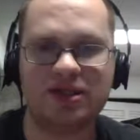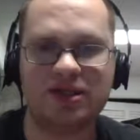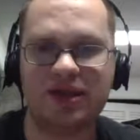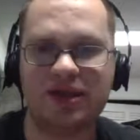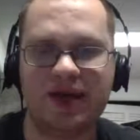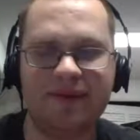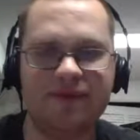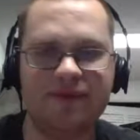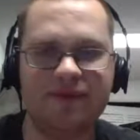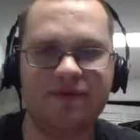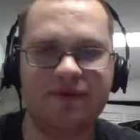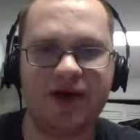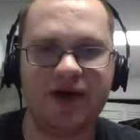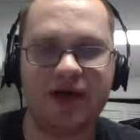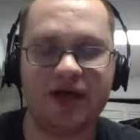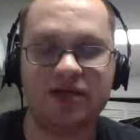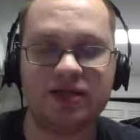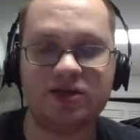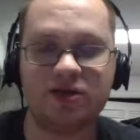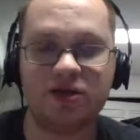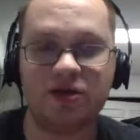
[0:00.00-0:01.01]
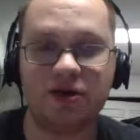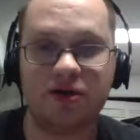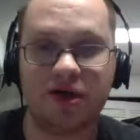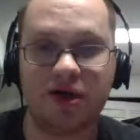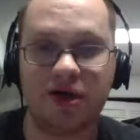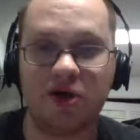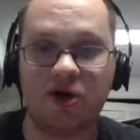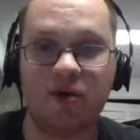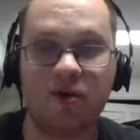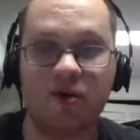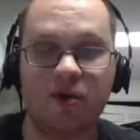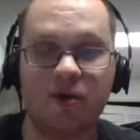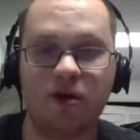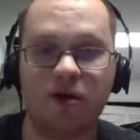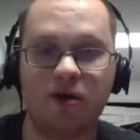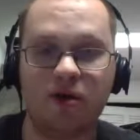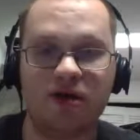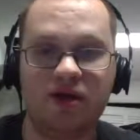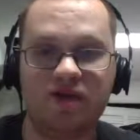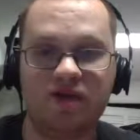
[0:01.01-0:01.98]
They gave the fines to Hurricane Irma
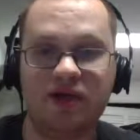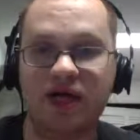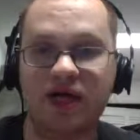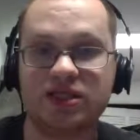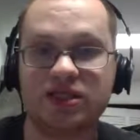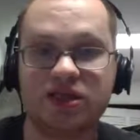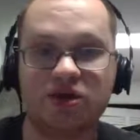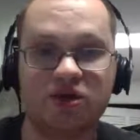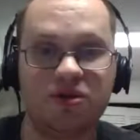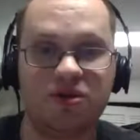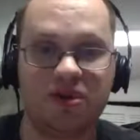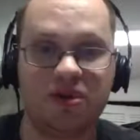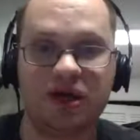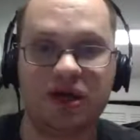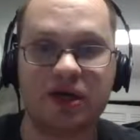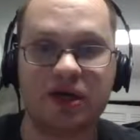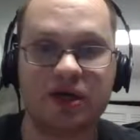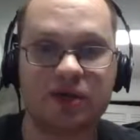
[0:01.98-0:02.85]
relief, and that's a good thing.